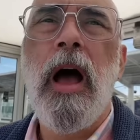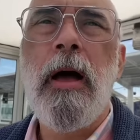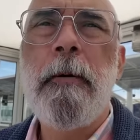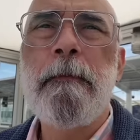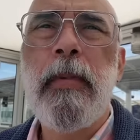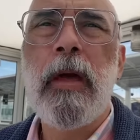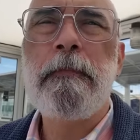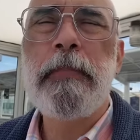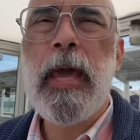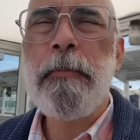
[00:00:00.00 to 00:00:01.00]
um,
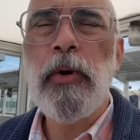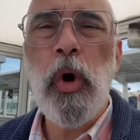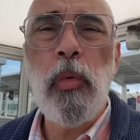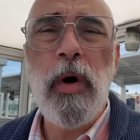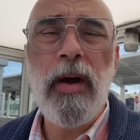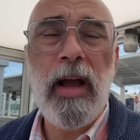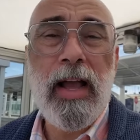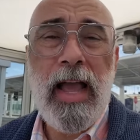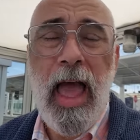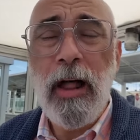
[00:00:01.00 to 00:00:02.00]
people who were
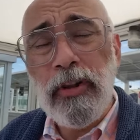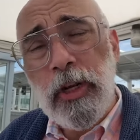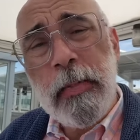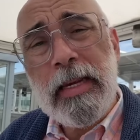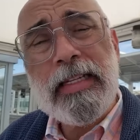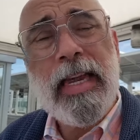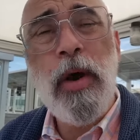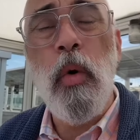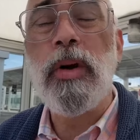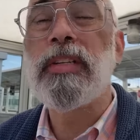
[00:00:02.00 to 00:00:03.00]

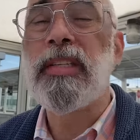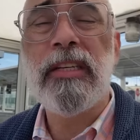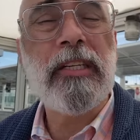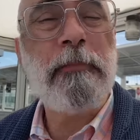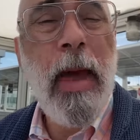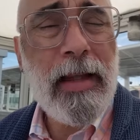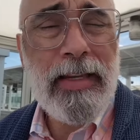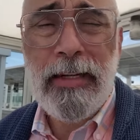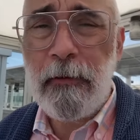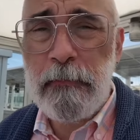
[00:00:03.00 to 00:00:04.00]
LGBT or
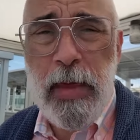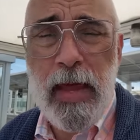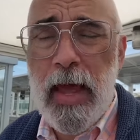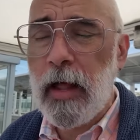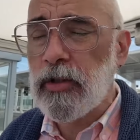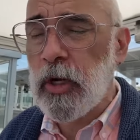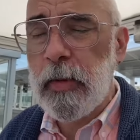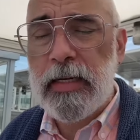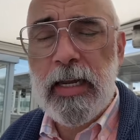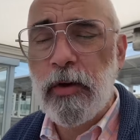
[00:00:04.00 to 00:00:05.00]
suspected of being
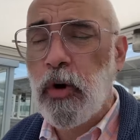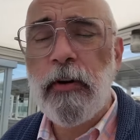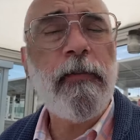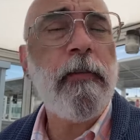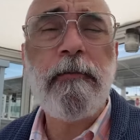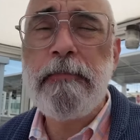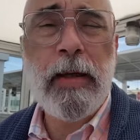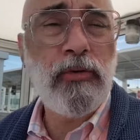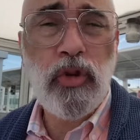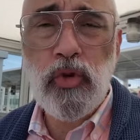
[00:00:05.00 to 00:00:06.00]
LGBT, could have even
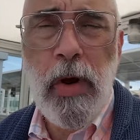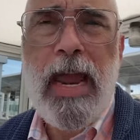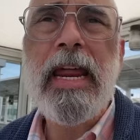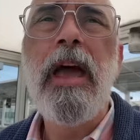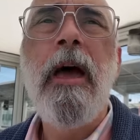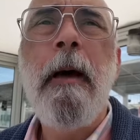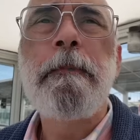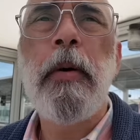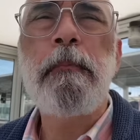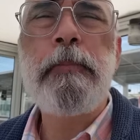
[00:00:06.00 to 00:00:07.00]
been straight,
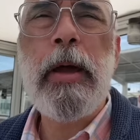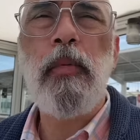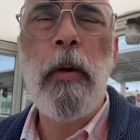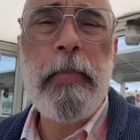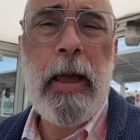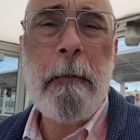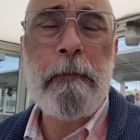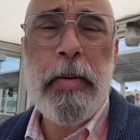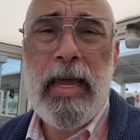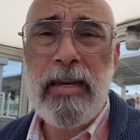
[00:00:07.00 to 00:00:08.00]
but be, were being
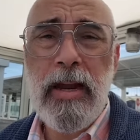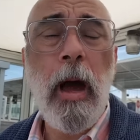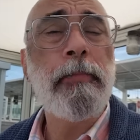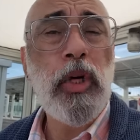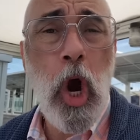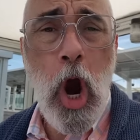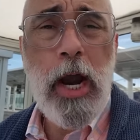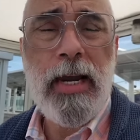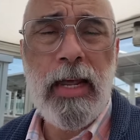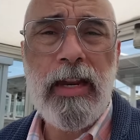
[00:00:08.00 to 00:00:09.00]
beaten up,
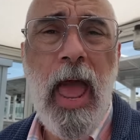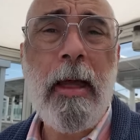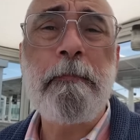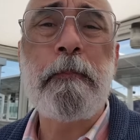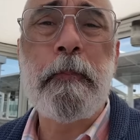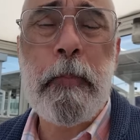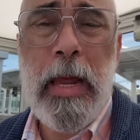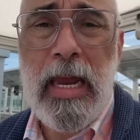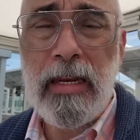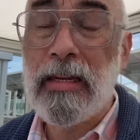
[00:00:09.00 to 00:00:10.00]
targeted, and
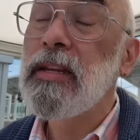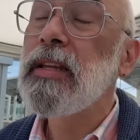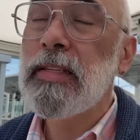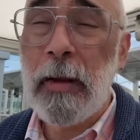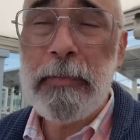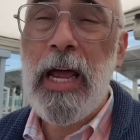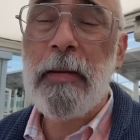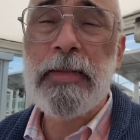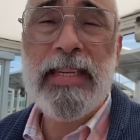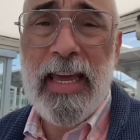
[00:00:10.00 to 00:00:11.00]
beaten,
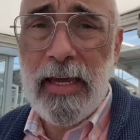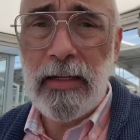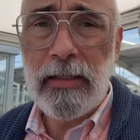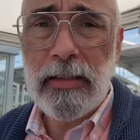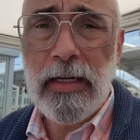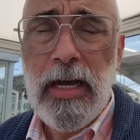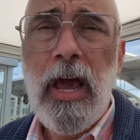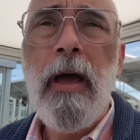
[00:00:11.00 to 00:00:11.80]
sometimes killed.